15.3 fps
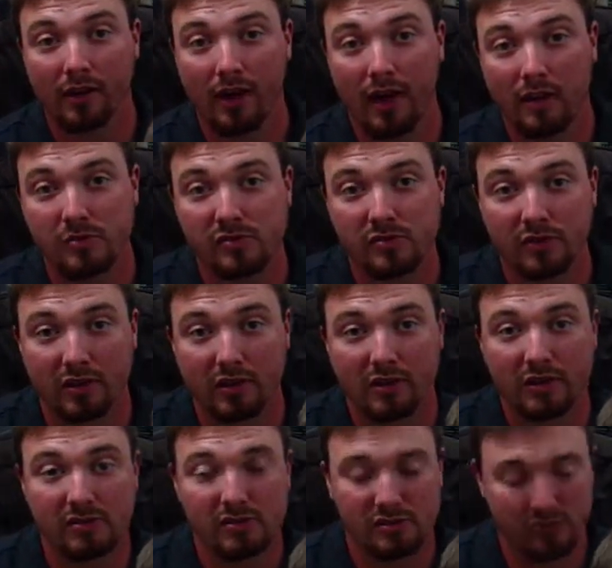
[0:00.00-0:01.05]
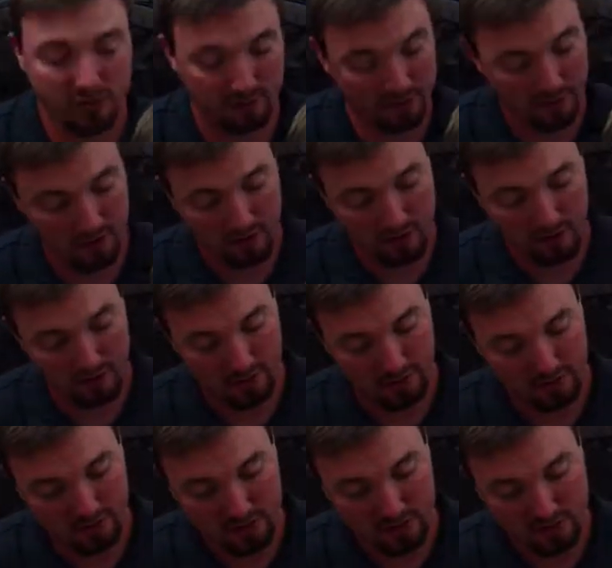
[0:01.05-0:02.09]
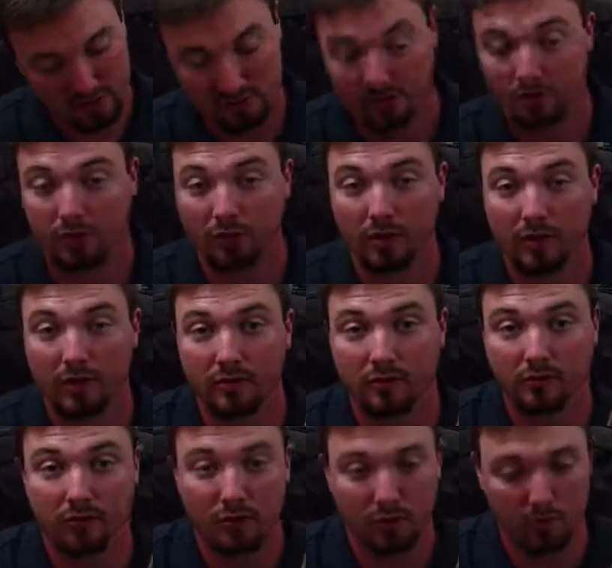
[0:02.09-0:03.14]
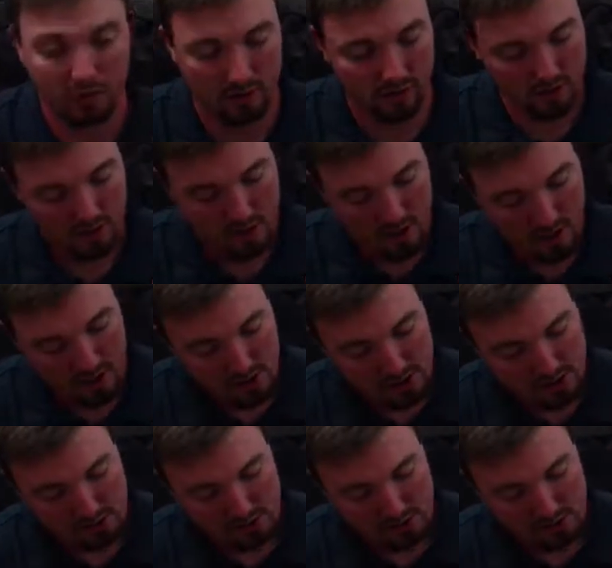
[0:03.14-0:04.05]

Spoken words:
great games for kids the ages of 3 and 4.